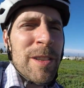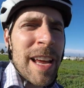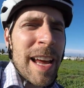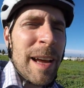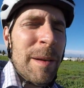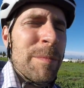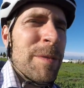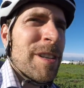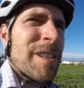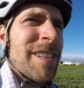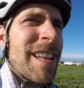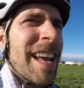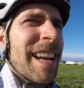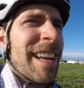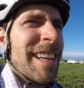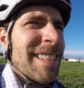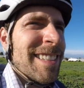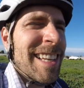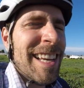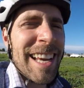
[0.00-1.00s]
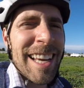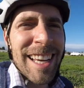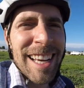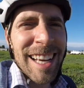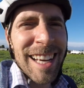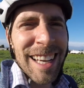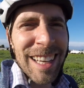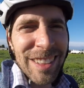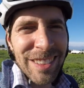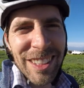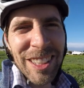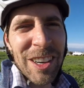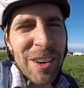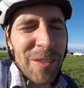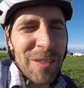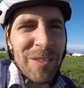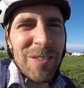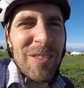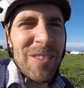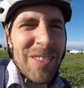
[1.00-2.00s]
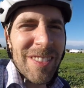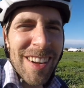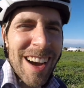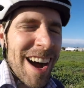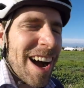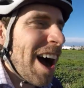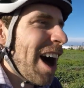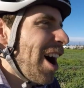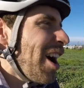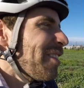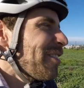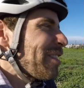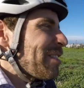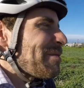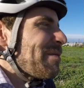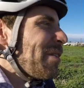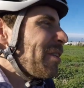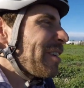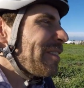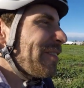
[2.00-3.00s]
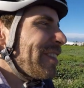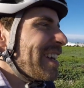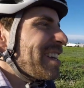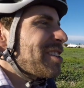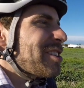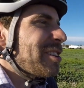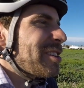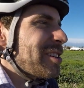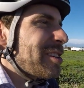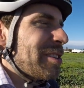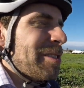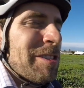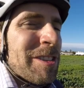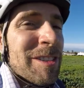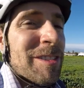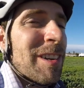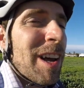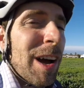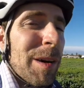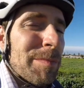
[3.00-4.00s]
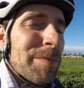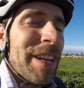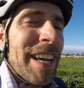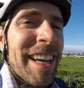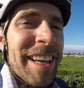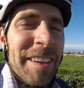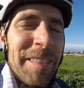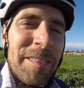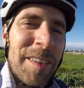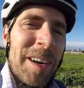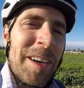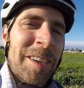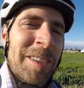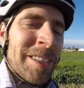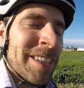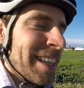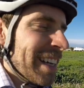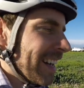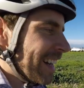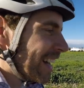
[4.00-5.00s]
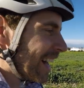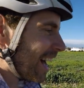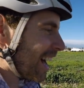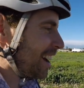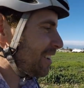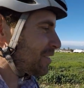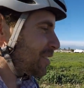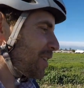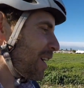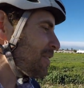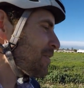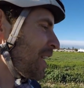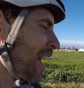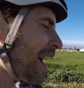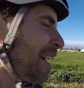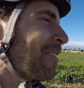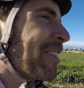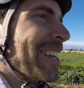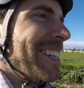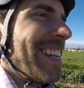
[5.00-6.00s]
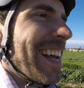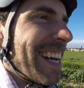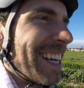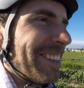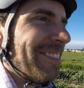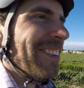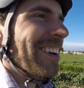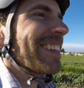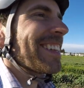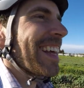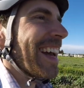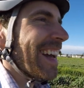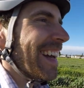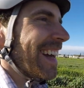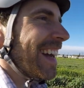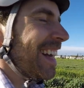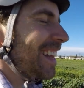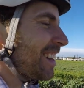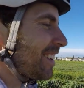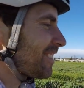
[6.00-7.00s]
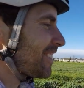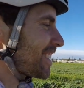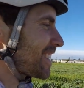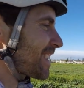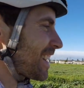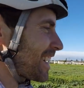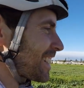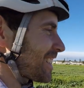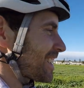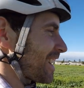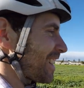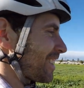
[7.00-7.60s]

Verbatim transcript: apps is that as they, you know, offer more features, you just update your phone. Um, so I'm, I'm excited about that. It's I love it. It's going to be